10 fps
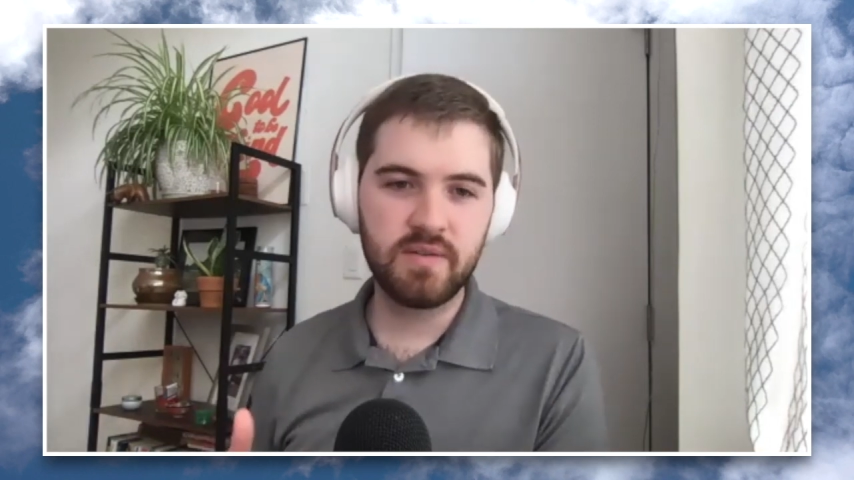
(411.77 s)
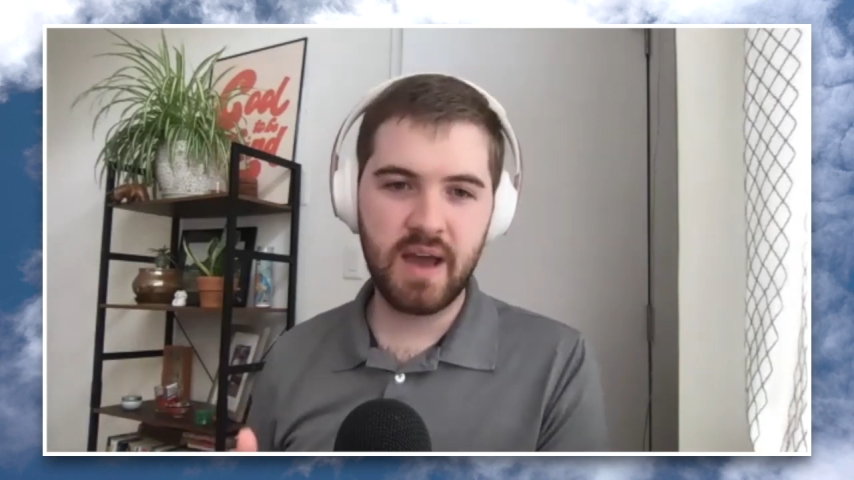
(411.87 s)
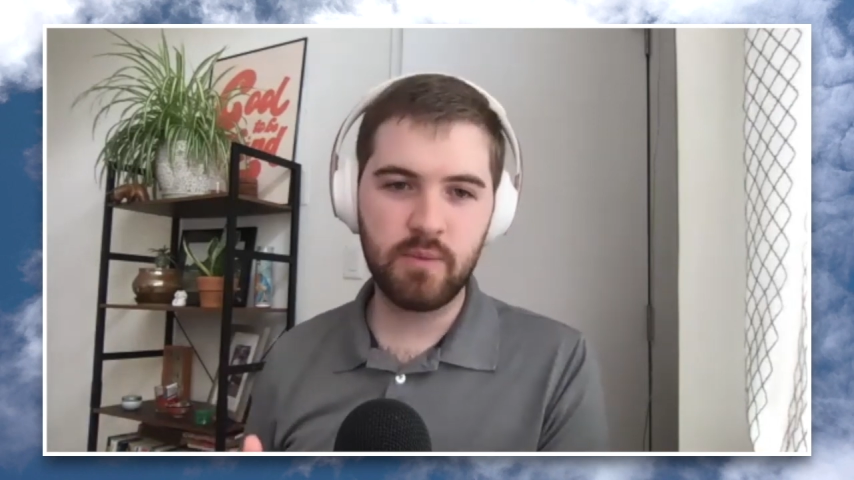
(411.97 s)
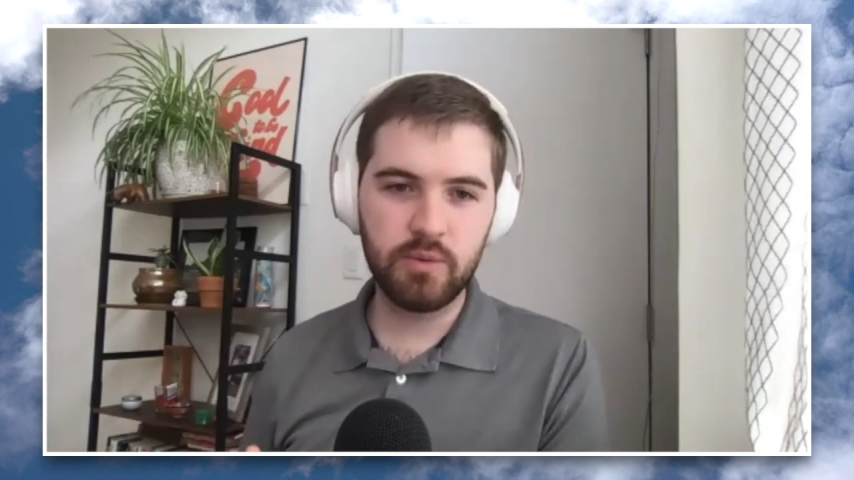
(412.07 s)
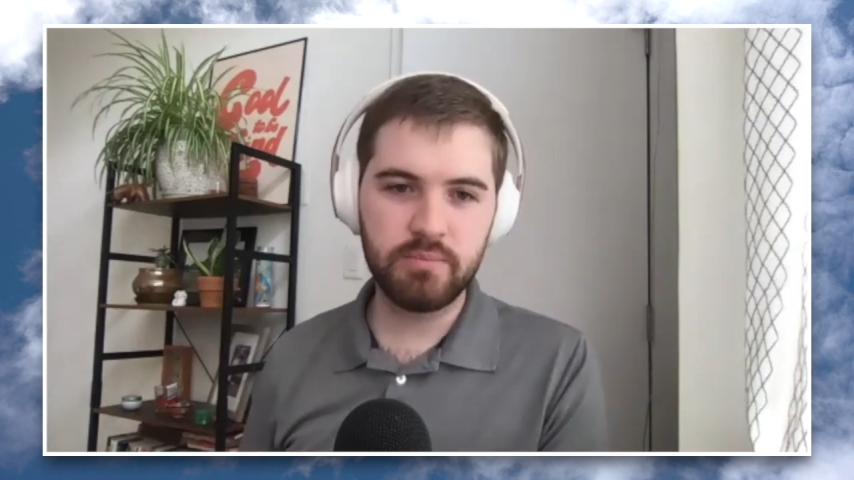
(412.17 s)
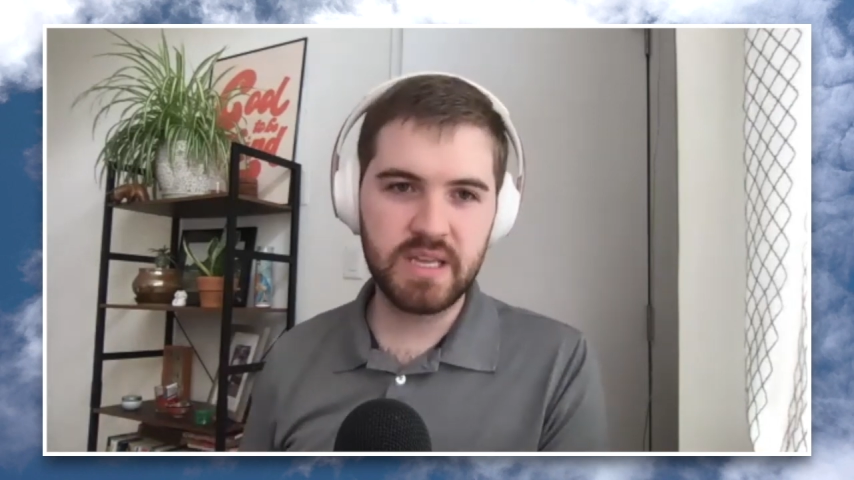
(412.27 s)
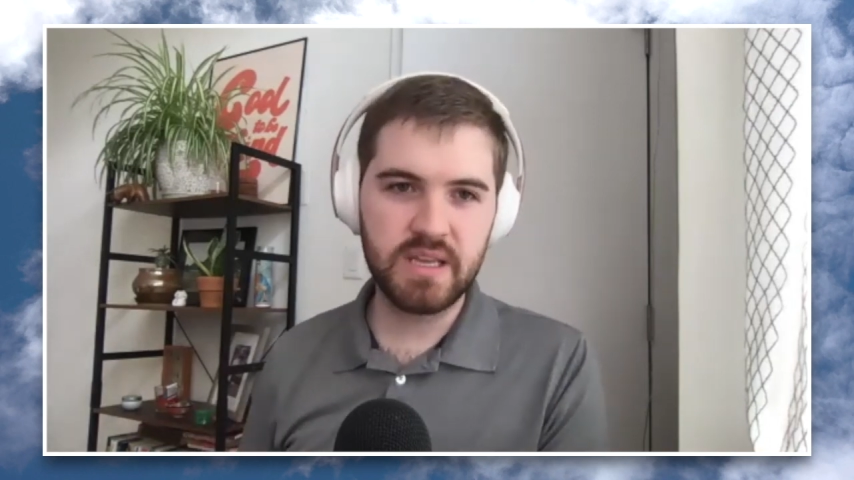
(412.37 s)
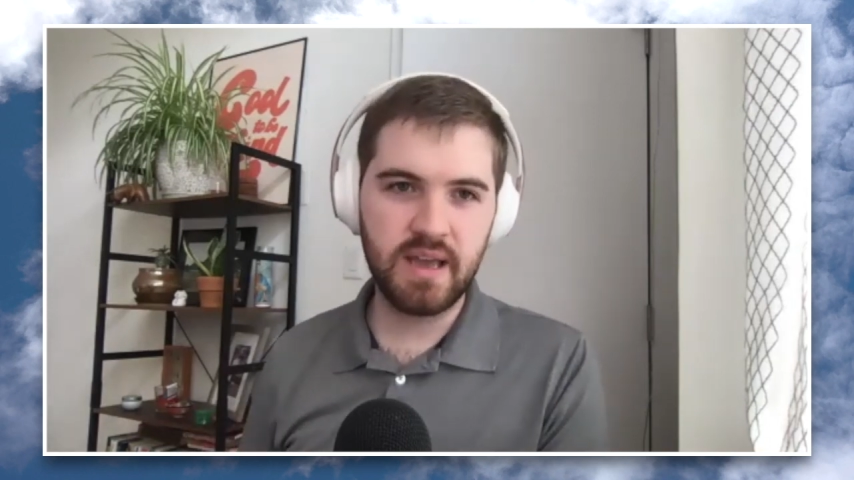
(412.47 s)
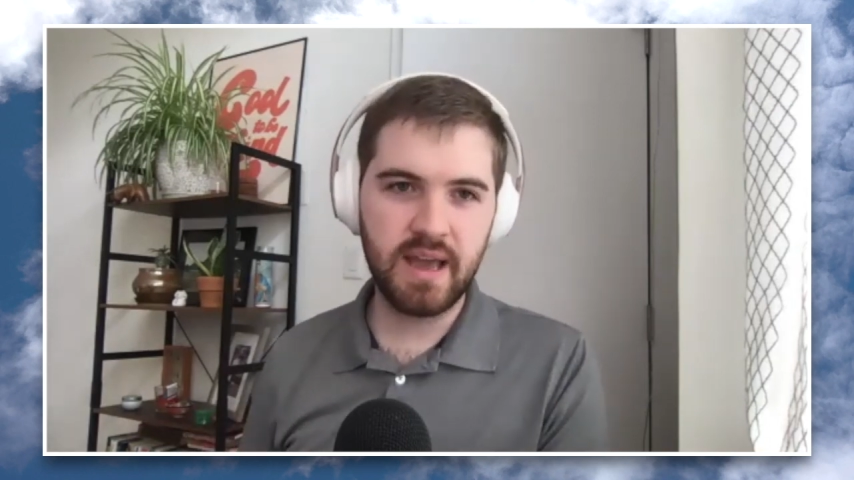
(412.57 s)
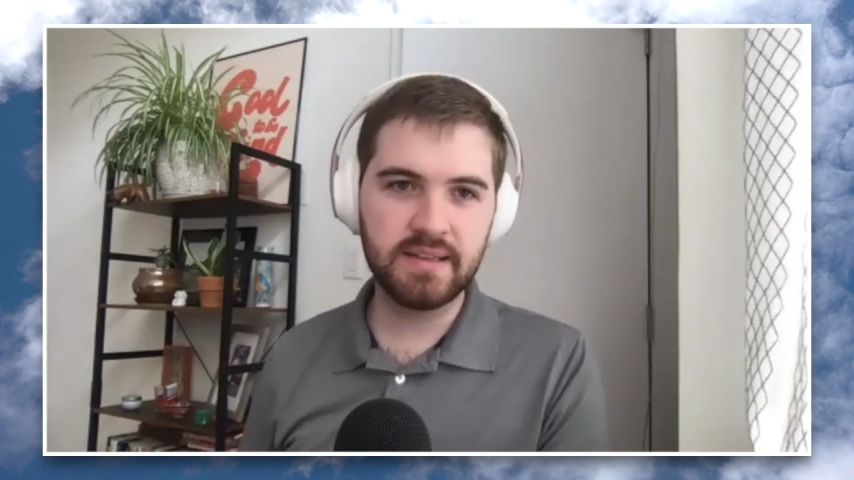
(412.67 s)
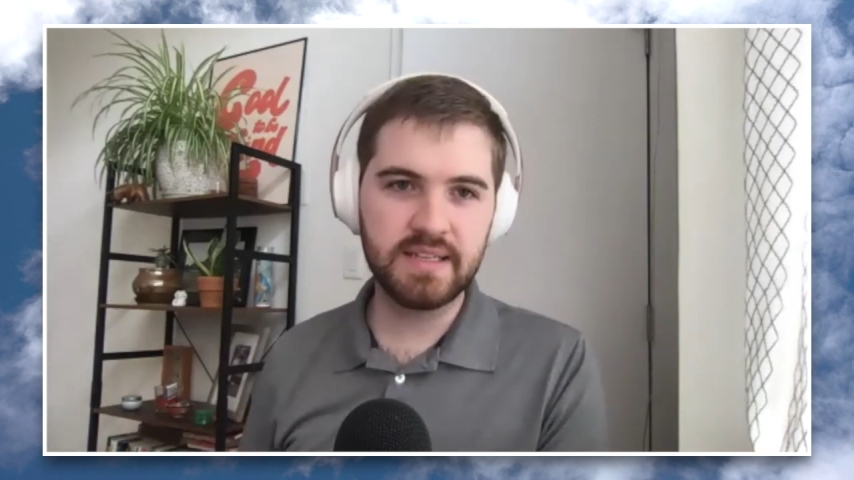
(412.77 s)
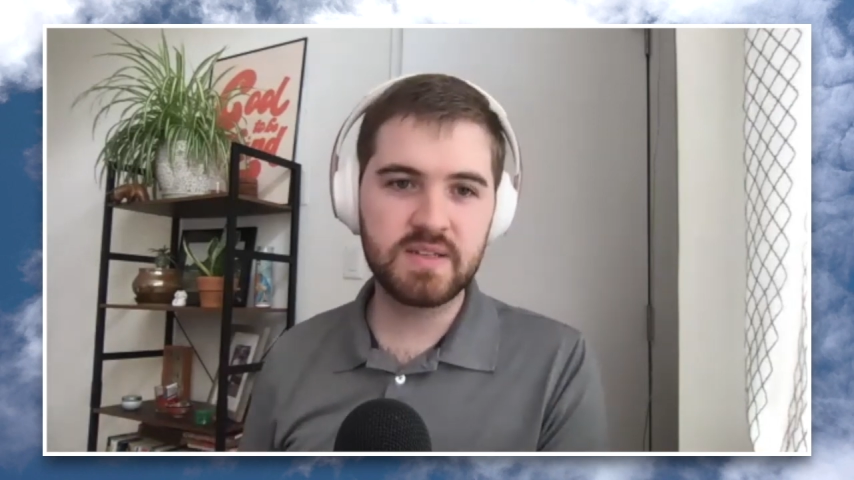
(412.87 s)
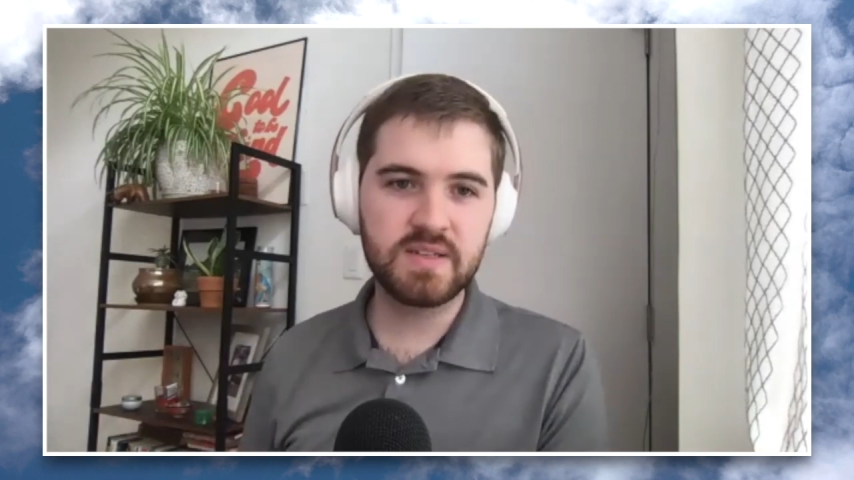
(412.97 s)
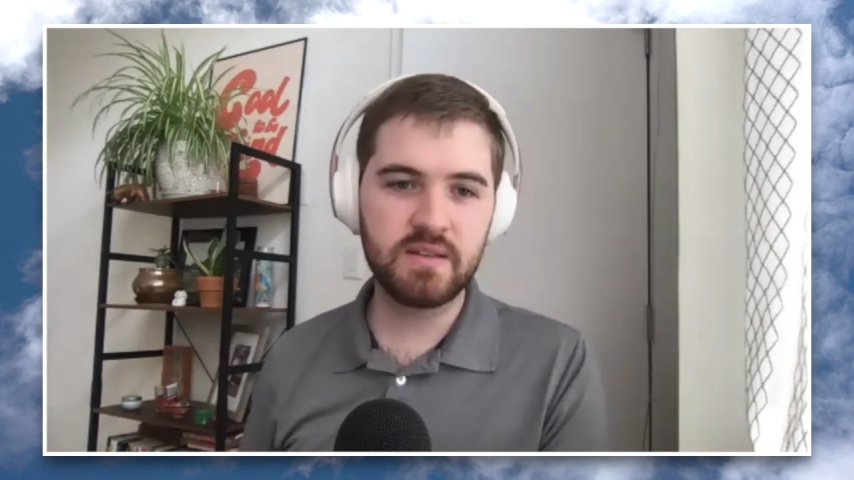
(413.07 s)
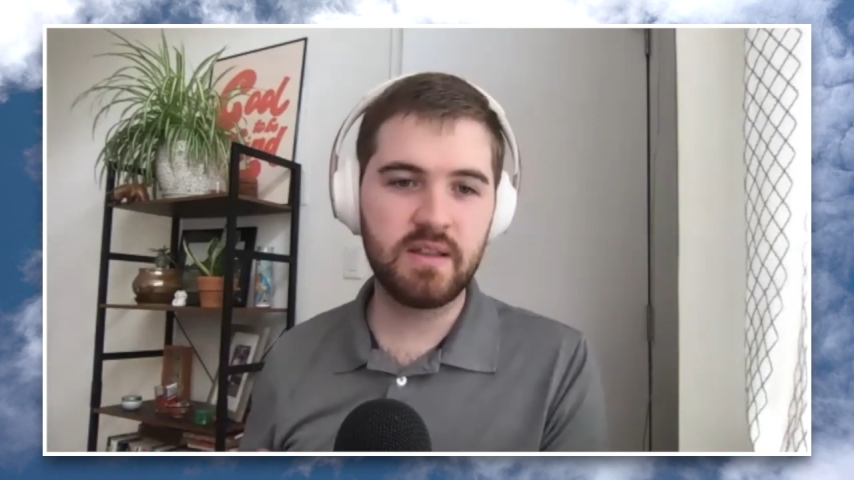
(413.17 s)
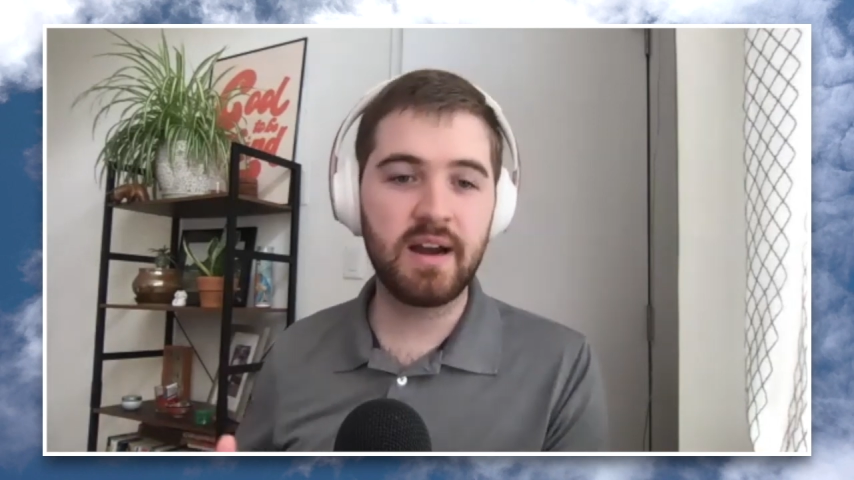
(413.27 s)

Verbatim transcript: that will be at least